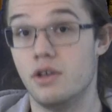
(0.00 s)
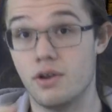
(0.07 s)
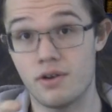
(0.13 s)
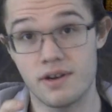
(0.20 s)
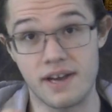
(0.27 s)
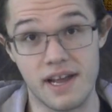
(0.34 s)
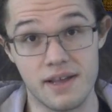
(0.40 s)

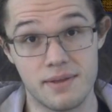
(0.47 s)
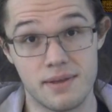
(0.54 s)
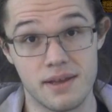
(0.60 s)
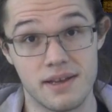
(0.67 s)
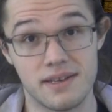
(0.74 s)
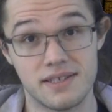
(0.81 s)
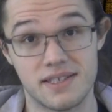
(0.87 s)
You're an
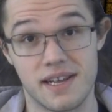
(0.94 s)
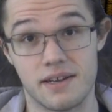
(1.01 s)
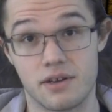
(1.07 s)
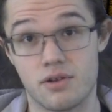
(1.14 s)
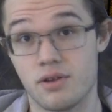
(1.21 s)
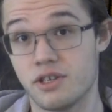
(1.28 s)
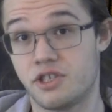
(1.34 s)
atheist,
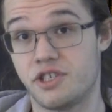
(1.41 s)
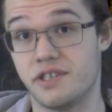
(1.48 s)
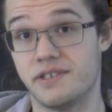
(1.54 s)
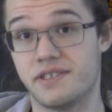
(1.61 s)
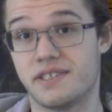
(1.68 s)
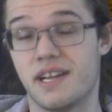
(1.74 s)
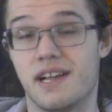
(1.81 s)
and a
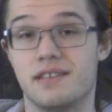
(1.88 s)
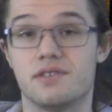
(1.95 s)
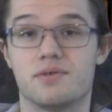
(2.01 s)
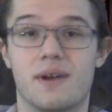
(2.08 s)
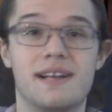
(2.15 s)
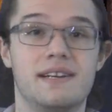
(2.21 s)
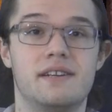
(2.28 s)
Christian
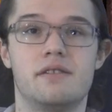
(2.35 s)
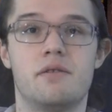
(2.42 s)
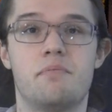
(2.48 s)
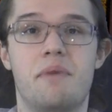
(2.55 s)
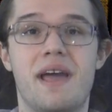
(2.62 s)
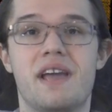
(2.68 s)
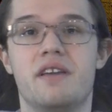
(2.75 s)
stands ready to
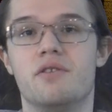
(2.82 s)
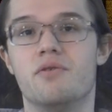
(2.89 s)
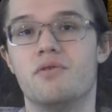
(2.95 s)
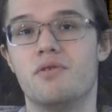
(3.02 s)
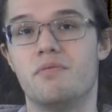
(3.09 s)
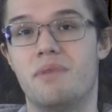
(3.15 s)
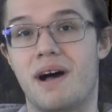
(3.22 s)
debate
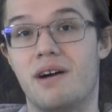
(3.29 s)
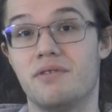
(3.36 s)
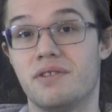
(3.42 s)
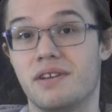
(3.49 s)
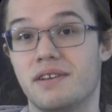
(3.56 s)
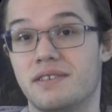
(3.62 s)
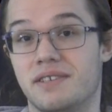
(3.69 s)
you
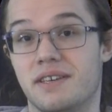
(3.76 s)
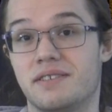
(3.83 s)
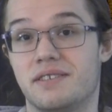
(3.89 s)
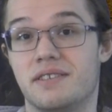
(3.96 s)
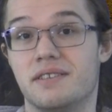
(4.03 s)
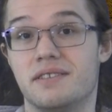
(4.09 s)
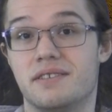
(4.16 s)
about the
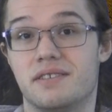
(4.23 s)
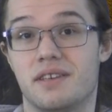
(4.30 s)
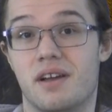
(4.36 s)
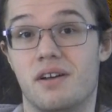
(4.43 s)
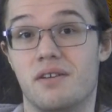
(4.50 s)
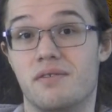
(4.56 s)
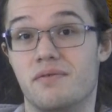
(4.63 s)
existence
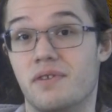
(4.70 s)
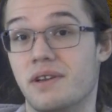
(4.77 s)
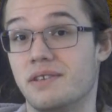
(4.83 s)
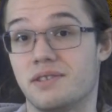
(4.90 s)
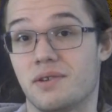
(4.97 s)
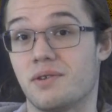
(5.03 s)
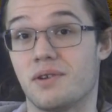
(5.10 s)
of
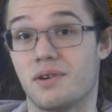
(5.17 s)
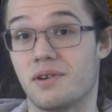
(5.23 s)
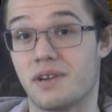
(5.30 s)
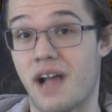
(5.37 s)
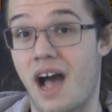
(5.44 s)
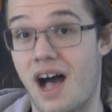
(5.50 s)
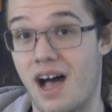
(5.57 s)
his or
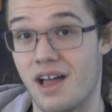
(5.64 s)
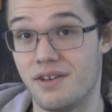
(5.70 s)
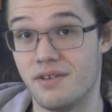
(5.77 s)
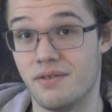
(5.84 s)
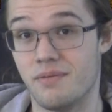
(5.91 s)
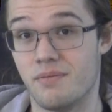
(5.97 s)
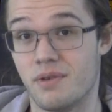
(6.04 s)
her
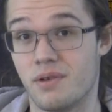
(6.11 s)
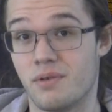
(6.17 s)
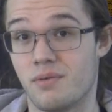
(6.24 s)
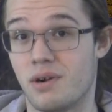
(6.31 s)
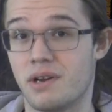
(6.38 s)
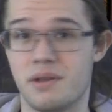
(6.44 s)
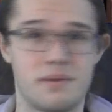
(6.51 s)
God.
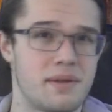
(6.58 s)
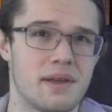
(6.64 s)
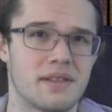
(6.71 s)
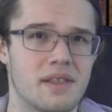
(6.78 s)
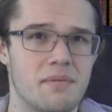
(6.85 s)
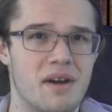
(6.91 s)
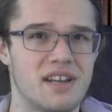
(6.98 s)
What do you
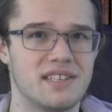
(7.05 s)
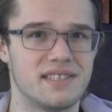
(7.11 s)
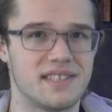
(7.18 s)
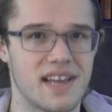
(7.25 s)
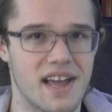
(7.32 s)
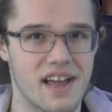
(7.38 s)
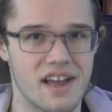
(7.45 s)
think they might
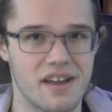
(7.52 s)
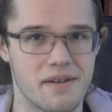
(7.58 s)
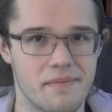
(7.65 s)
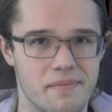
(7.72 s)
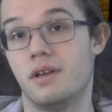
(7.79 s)
say?